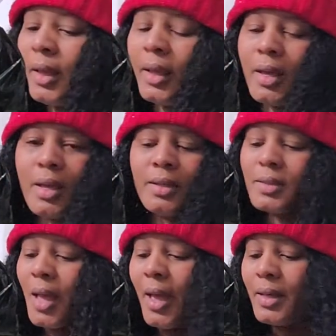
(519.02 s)

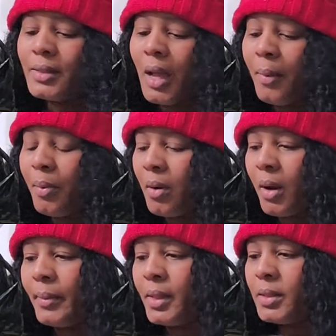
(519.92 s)
And as I
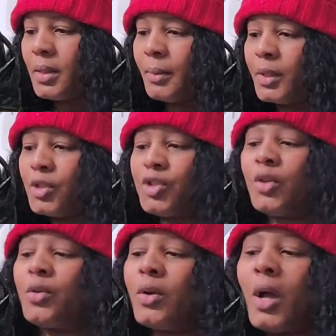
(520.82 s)
promised, I'm gonna
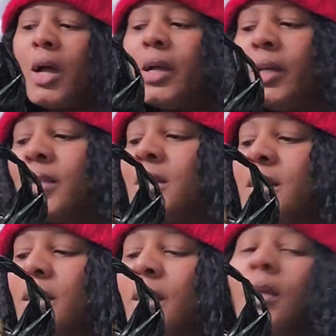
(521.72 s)
show you
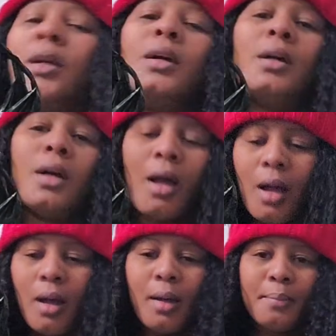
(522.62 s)
guys
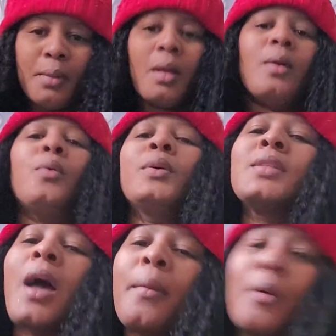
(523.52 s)
um, what type